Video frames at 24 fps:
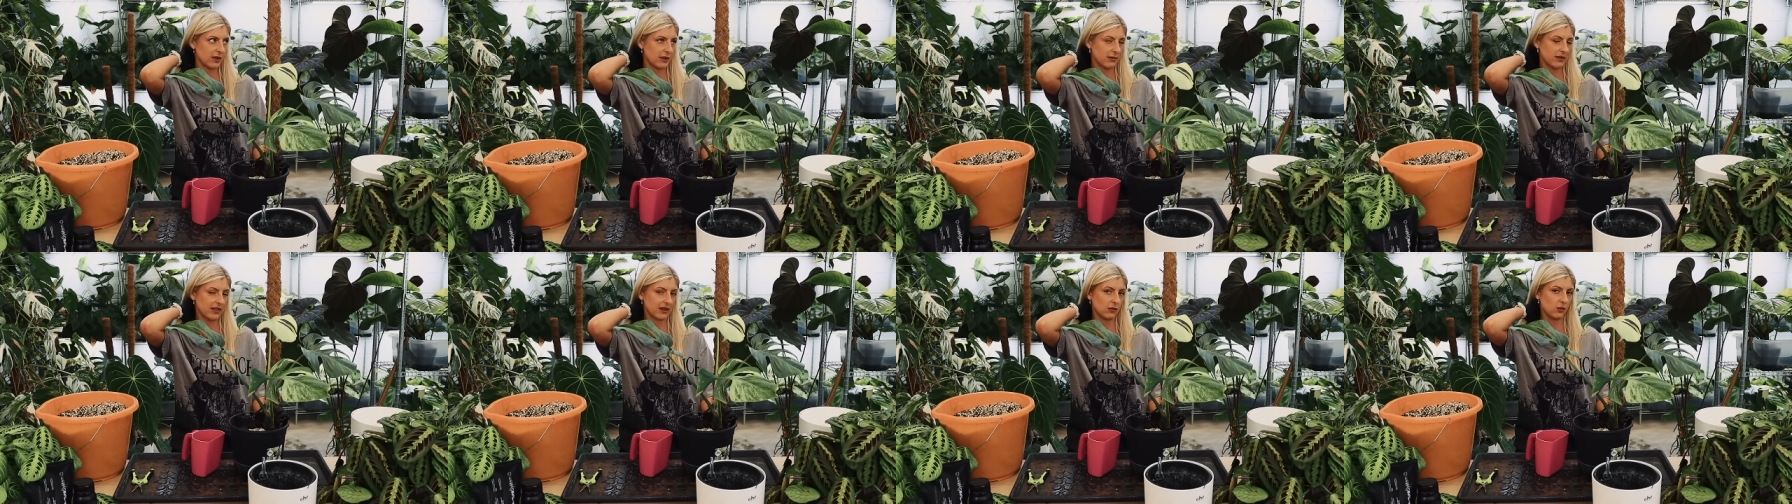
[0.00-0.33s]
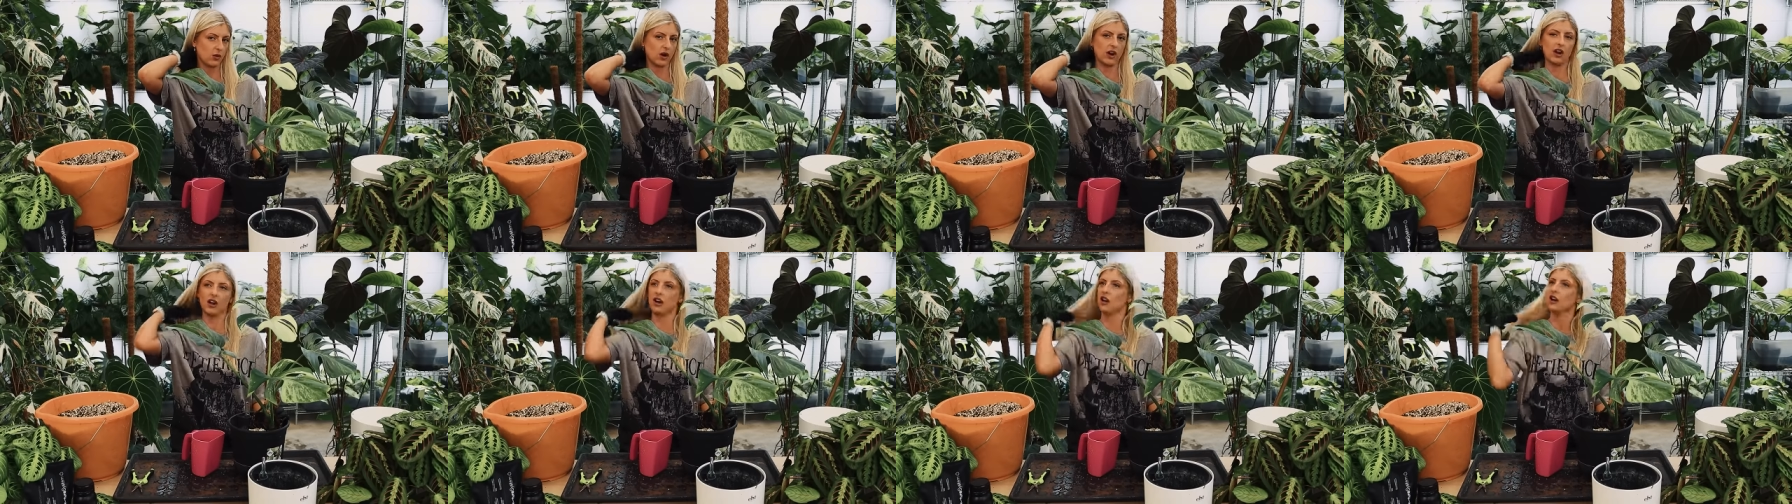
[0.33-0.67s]
maybe they
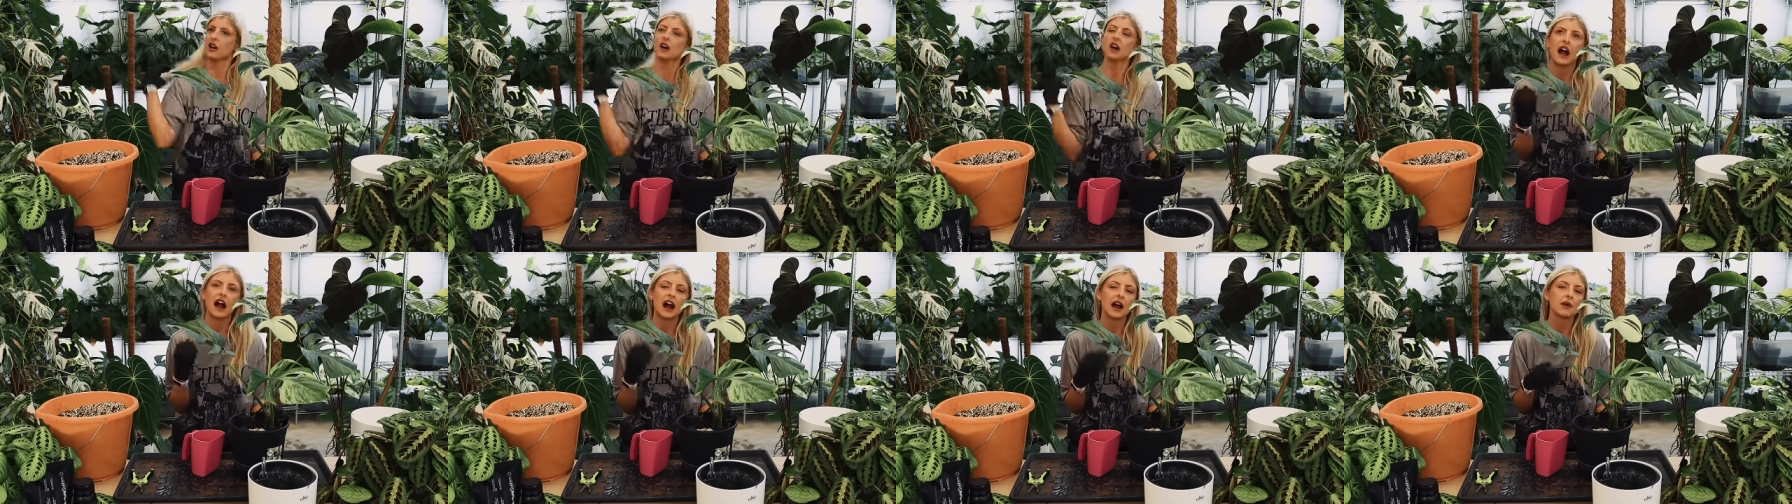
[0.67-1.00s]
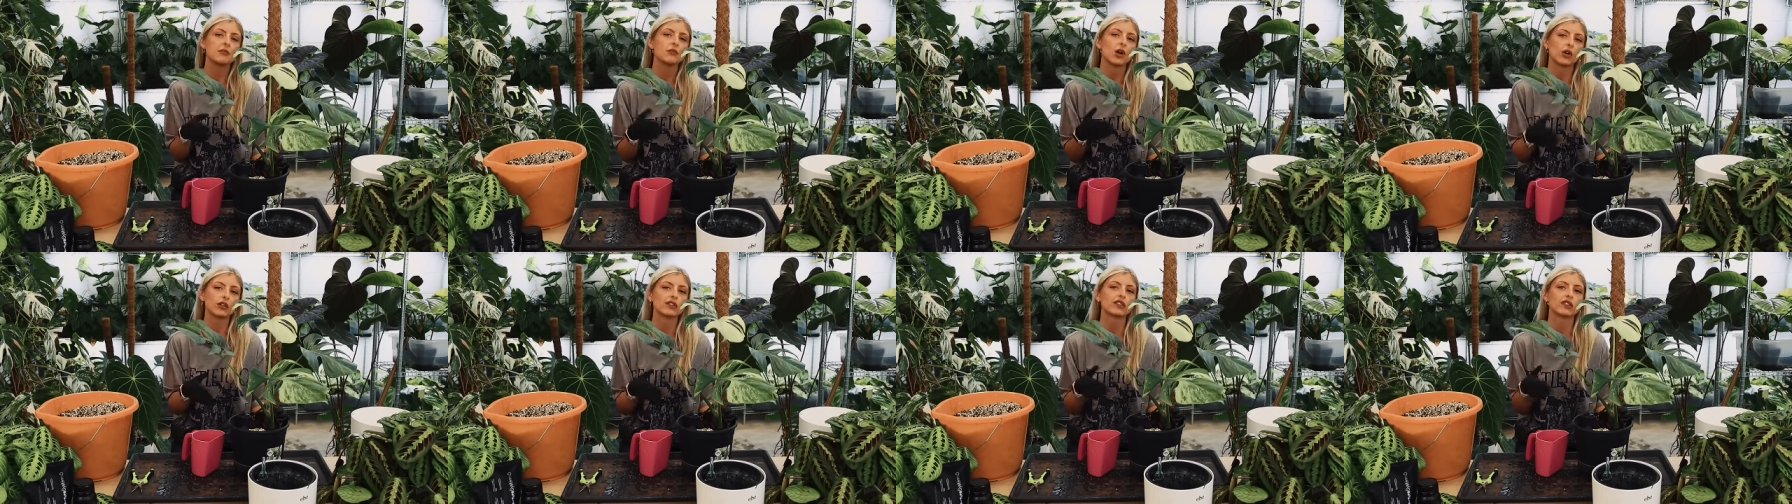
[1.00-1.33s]
were.
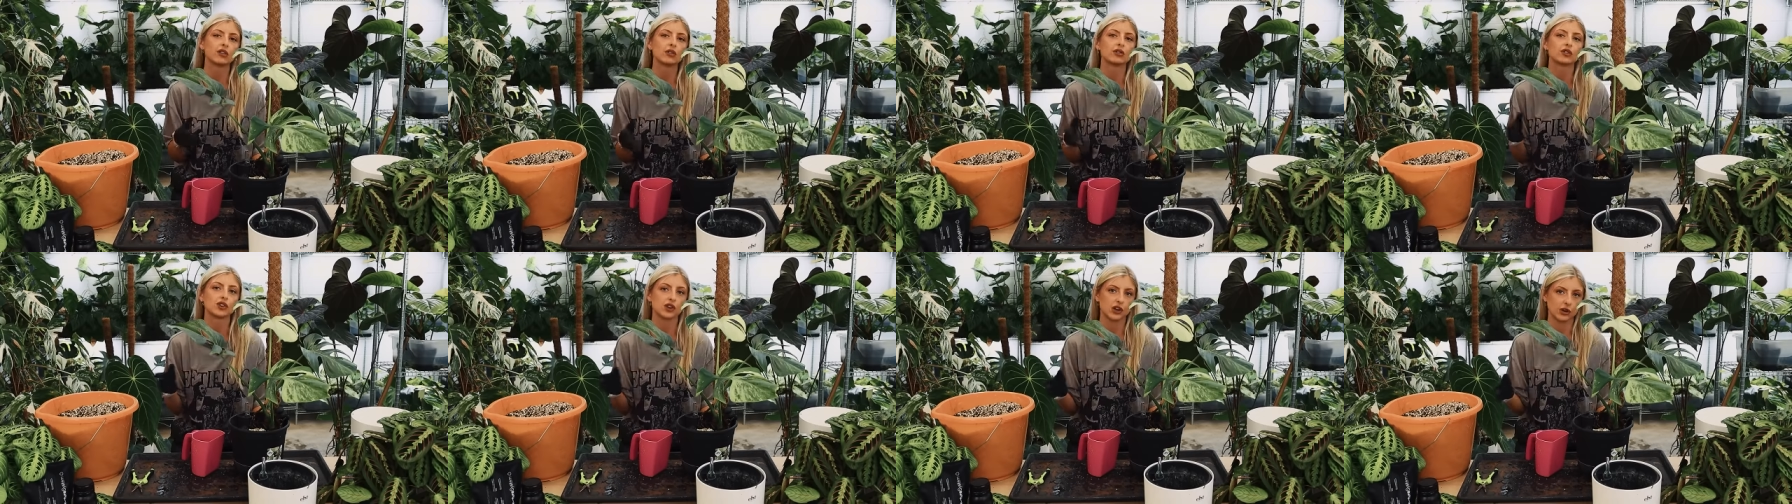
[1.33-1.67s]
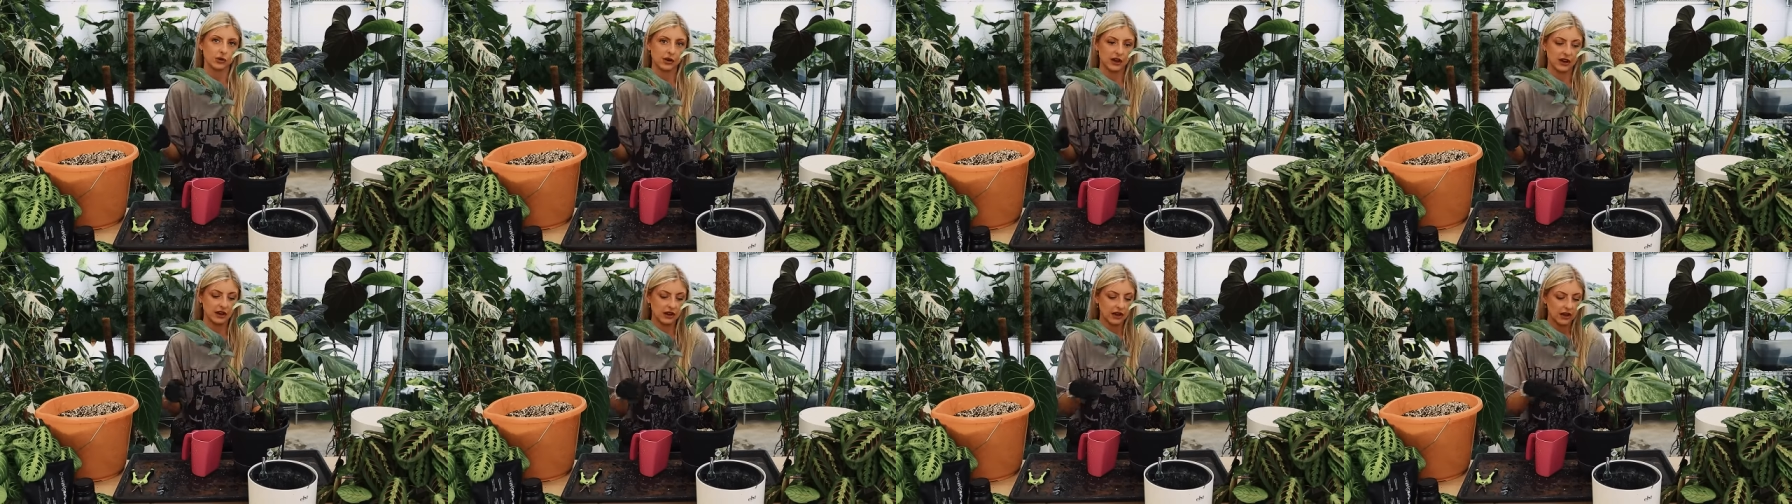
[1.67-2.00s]
I'm not so
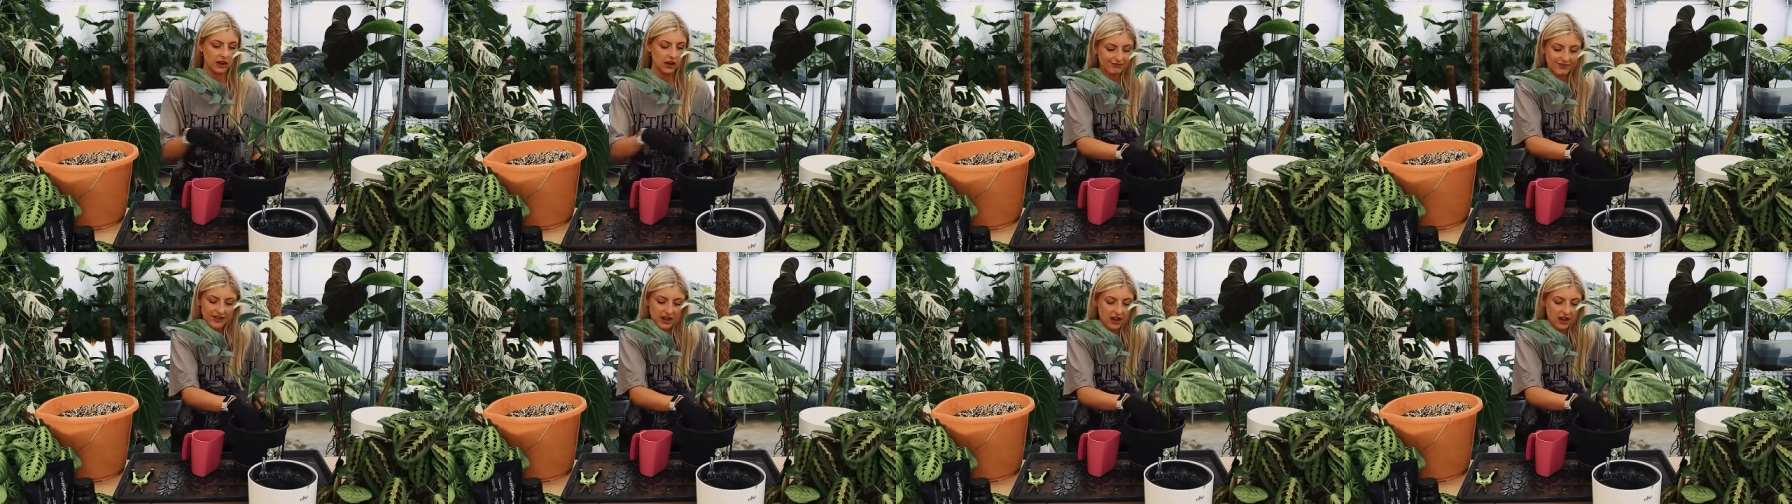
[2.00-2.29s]
sure.